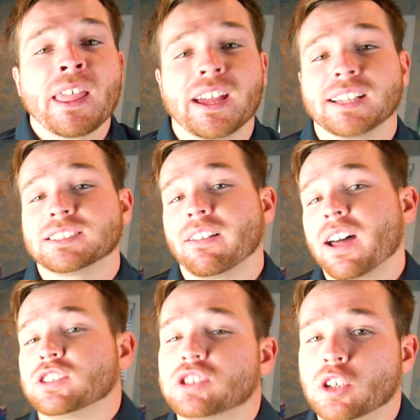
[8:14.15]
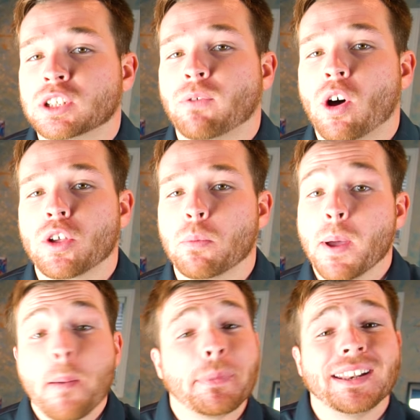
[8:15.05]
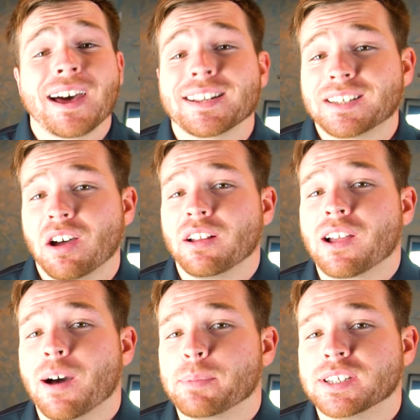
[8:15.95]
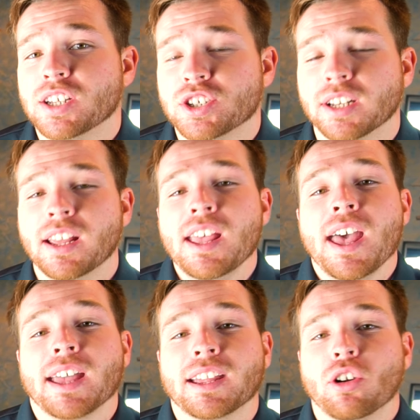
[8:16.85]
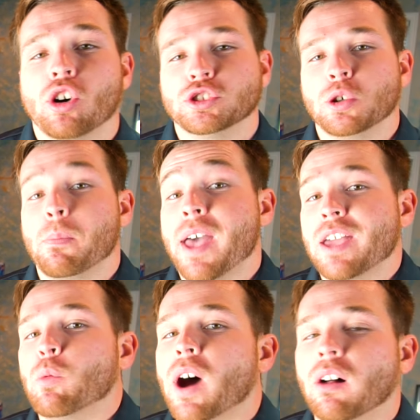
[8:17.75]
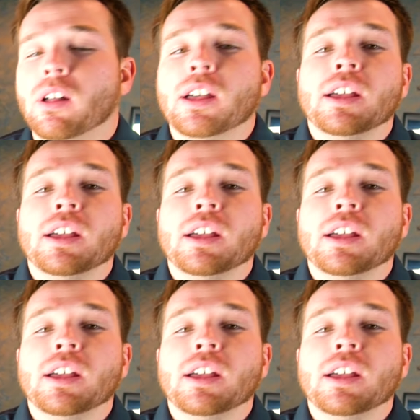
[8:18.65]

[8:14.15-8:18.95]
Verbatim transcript: that gets a lot of search volume, but not a ton of competition, and can also pay well?